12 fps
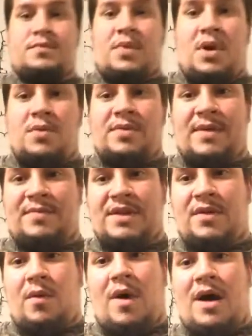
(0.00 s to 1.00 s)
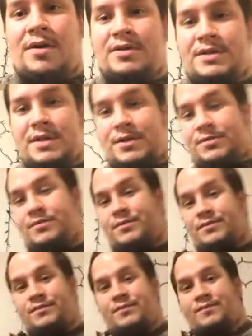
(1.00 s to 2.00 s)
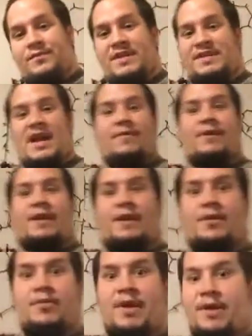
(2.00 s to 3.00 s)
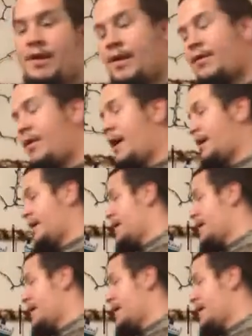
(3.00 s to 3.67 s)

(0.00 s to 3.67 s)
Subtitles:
probe dipped in the water, so it's not reading humidity correct